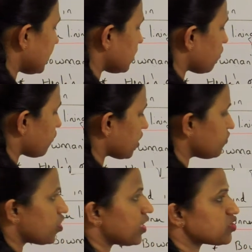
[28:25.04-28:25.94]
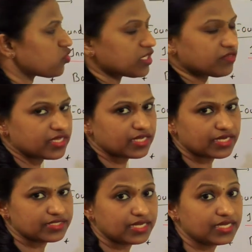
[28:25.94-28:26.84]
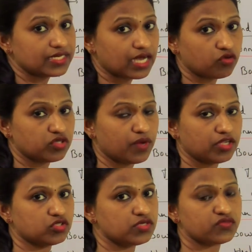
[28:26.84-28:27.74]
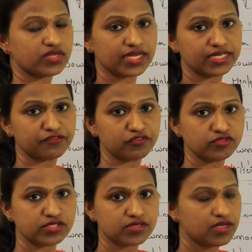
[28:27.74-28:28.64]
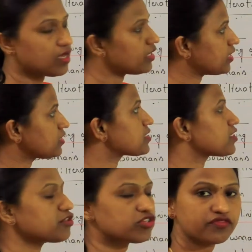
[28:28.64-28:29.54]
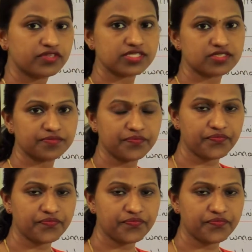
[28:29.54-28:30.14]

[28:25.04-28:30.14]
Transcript: lining of alveoli so that we can get the link how the molecules will get diffused. Take the screenshot first.